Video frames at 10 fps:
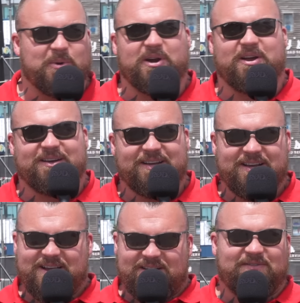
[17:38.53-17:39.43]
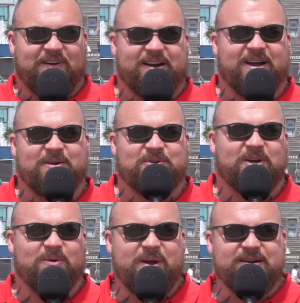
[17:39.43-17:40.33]
We're gonna find out who's
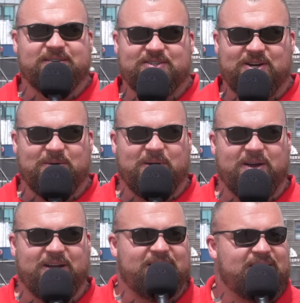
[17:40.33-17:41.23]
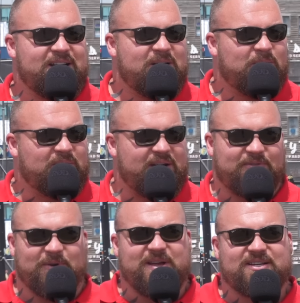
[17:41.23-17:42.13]
gonna win. So uh, we'll get
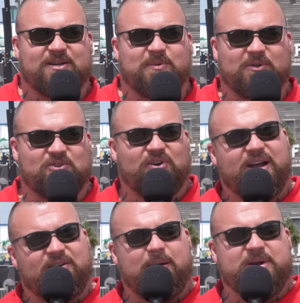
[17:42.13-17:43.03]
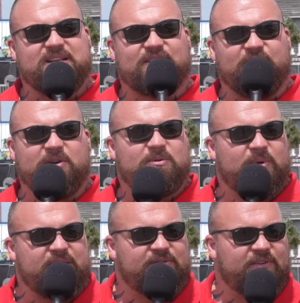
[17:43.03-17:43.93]
through this, and we'll try and grab an interview
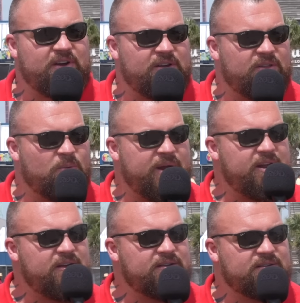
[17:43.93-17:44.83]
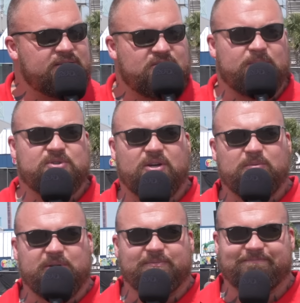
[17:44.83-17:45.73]
with uh, the winner, Tom
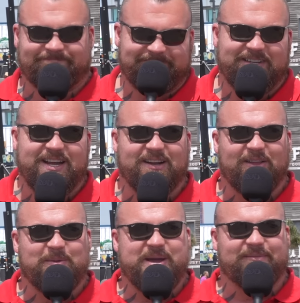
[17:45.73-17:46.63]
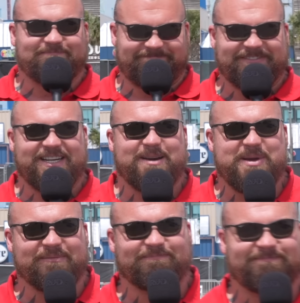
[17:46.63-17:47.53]
Stoltman, in a little bit. See you in a minute.